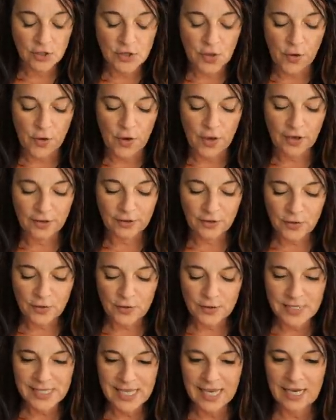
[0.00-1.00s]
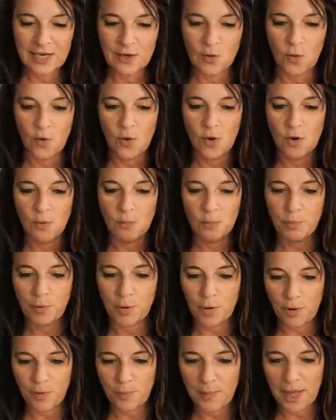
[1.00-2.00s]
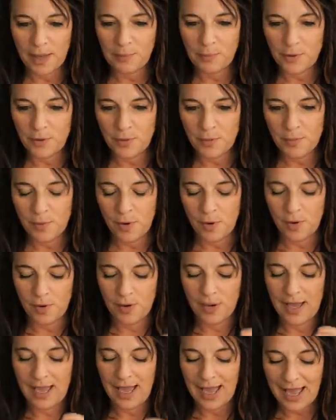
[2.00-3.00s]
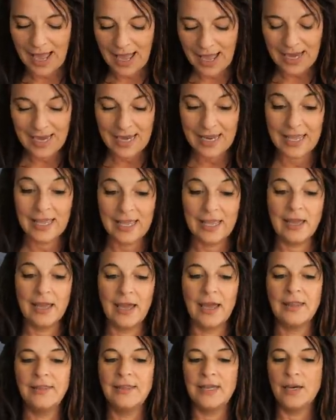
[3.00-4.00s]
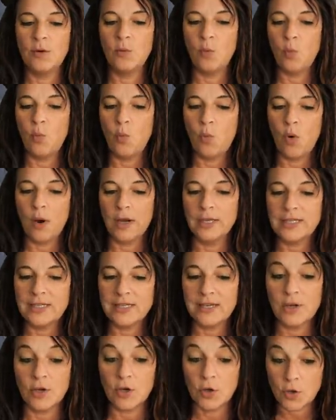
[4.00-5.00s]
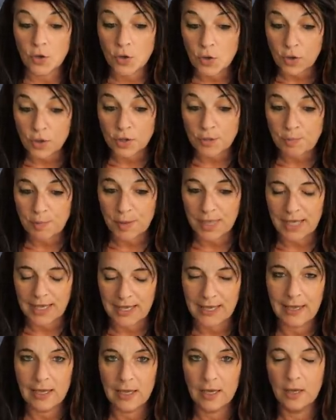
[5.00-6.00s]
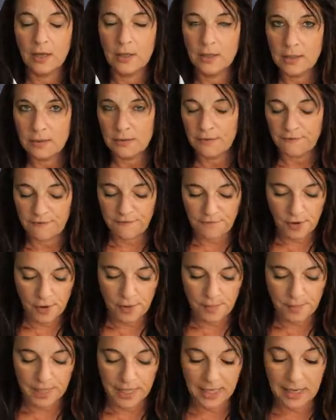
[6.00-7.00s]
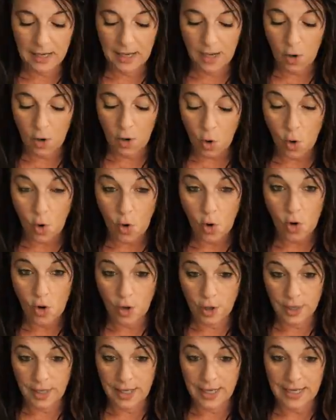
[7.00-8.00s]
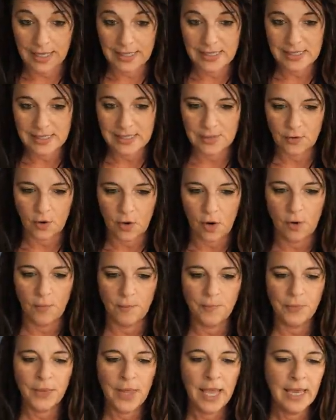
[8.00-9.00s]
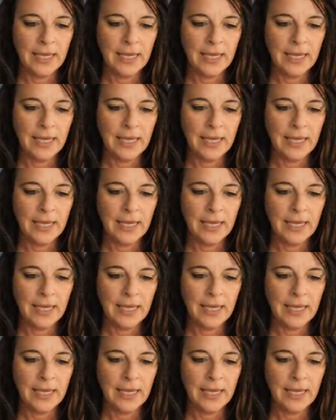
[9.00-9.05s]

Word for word: So, nous allons probablement aller, and then what could be the verb here, au restaurant.